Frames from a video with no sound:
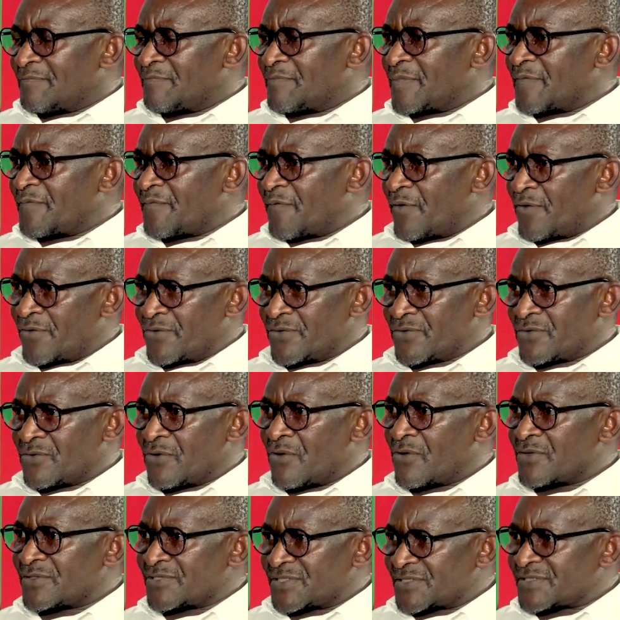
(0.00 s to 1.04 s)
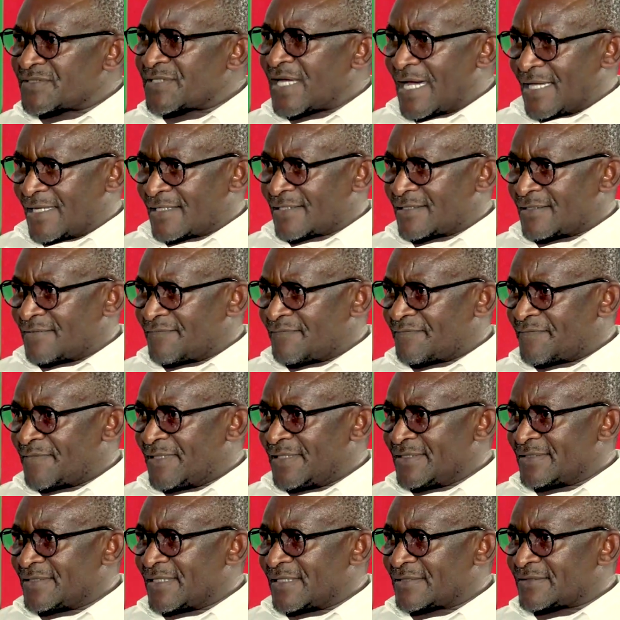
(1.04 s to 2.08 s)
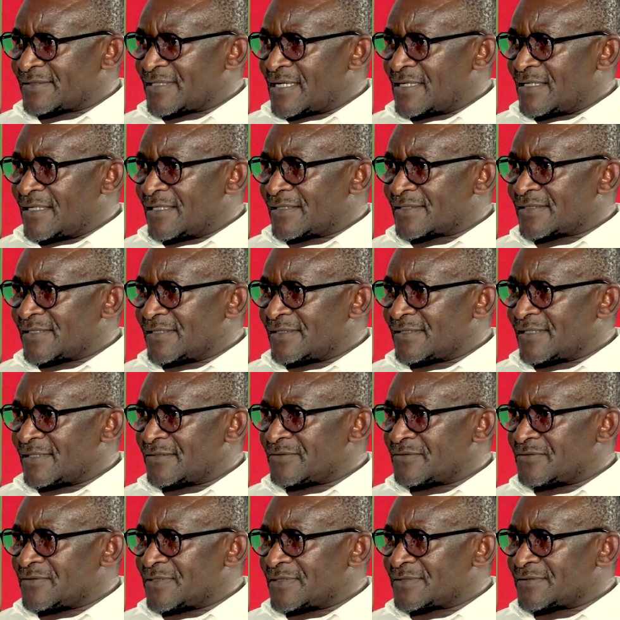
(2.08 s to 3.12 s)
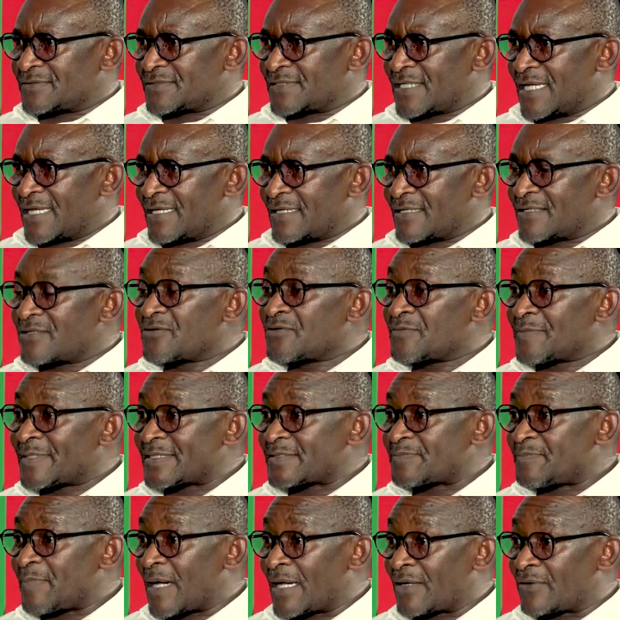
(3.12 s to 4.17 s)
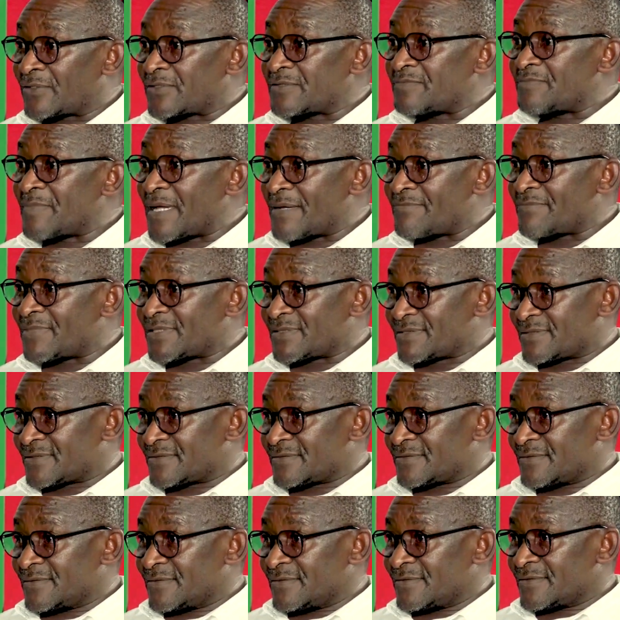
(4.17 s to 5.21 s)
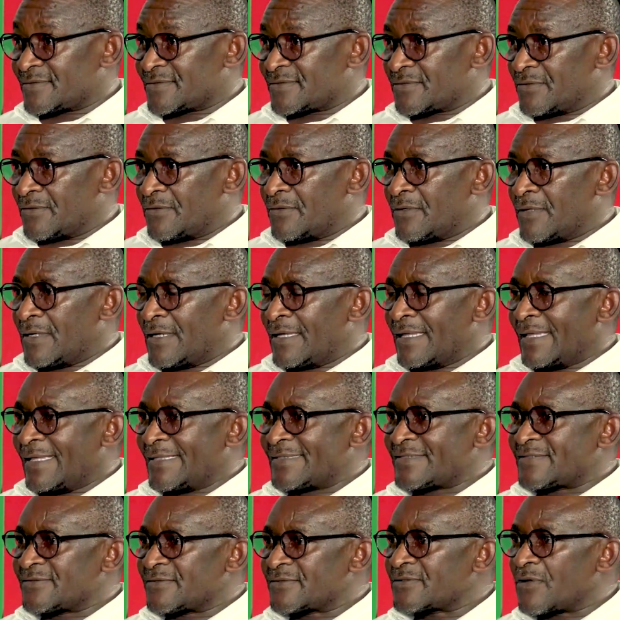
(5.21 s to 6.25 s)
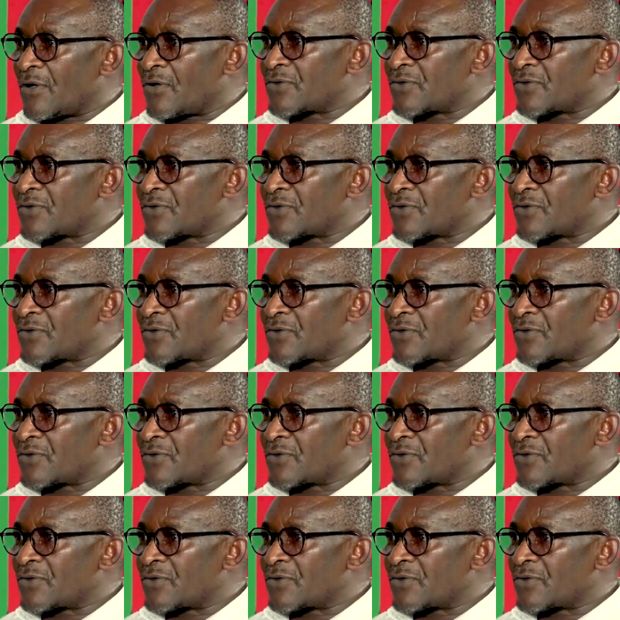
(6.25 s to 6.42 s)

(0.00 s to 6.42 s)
before you go on strike, if the industrial action that you want to take, you must ballot members. So it's not